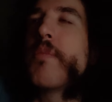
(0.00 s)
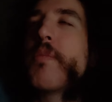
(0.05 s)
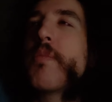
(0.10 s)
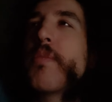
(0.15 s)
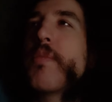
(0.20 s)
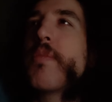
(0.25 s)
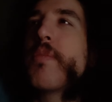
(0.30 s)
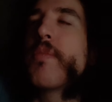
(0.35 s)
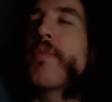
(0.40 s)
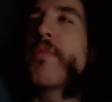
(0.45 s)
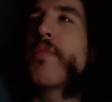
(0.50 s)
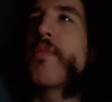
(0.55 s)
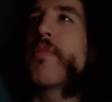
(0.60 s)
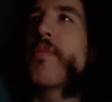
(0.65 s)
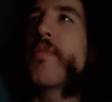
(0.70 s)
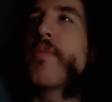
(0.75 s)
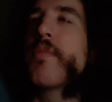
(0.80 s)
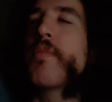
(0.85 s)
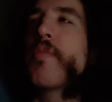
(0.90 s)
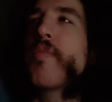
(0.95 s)

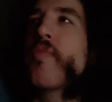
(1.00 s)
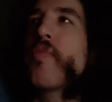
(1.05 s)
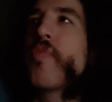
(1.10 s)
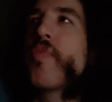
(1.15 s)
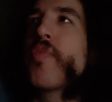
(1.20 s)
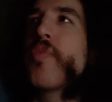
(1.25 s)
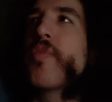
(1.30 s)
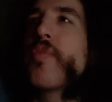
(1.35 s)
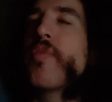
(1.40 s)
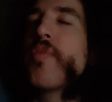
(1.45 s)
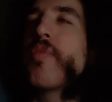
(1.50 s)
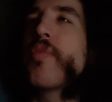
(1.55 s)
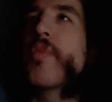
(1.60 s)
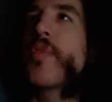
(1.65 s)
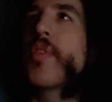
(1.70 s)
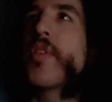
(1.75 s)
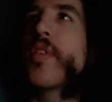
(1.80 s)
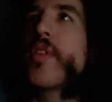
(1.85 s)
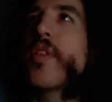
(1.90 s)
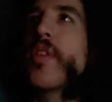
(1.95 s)

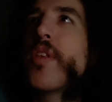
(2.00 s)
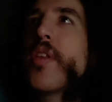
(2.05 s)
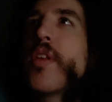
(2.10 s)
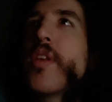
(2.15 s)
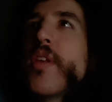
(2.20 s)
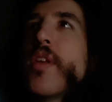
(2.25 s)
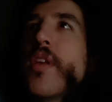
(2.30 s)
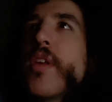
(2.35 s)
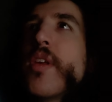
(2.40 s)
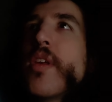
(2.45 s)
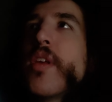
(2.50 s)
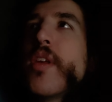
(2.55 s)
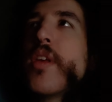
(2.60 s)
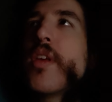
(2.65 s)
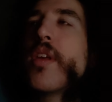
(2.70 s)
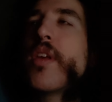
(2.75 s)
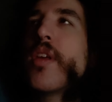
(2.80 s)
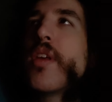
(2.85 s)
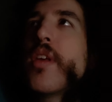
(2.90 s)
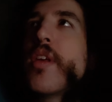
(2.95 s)

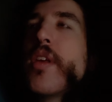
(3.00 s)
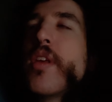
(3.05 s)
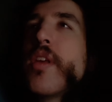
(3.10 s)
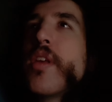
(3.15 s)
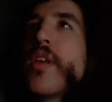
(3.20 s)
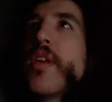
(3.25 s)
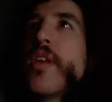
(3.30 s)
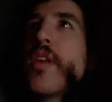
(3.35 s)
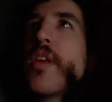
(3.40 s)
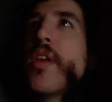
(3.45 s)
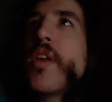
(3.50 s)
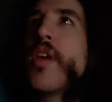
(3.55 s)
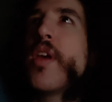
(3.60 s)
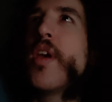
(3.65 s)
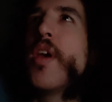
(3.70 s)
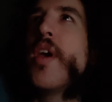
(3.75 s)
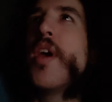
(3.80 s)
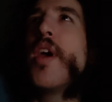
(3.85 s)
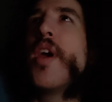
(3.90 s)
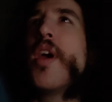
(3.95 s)

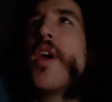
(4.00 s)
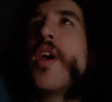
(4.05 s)
(no one is talking)